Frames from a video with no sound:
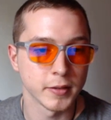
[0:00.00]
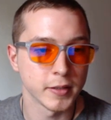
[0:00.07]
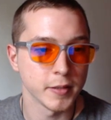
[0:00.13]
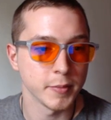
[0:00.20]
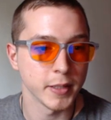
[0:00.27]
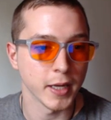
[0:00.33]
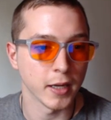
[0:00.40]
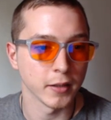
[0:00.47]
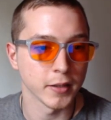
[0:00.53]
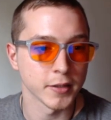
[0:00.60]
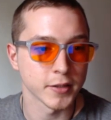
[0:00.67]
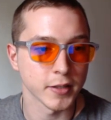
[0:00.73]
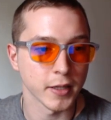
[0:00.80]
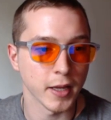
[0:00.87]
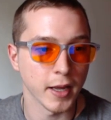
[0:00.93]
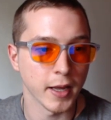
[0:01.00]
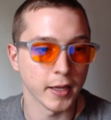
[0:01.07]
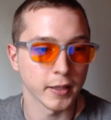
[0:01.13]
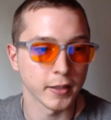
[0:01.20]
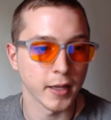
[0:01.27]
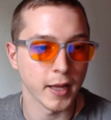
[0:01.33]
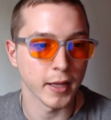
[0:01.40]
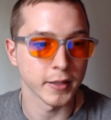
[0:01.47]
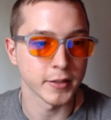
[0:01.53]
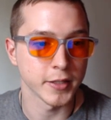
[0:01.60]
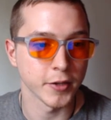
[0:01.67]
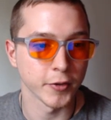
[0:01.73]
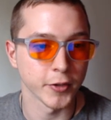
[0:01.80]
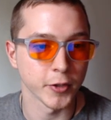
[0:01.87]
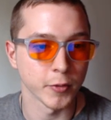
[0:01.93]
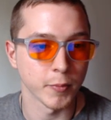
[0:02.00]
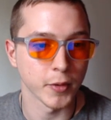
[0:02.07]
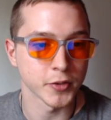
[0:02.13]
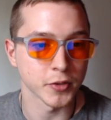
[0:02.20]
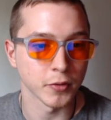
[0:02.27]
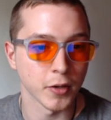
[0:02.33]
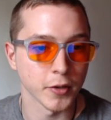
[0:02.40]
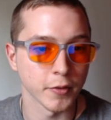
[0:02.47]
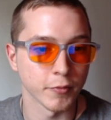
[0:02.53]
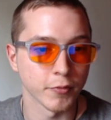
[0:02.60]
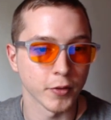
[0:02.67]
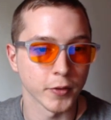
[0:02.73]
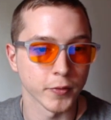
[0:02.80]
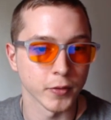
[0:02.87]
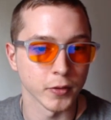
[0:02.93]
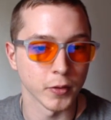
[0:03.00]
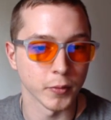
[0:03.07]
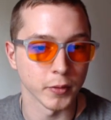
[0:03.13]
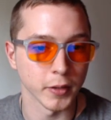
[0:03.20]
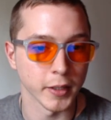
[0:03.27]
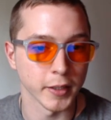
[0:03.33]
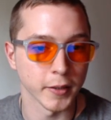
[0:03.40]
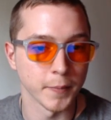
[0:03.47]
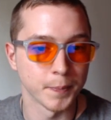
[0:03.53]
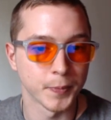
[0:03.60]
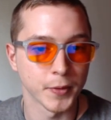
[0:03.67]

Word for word: tibialis anterior muscle on the front of the lower leg.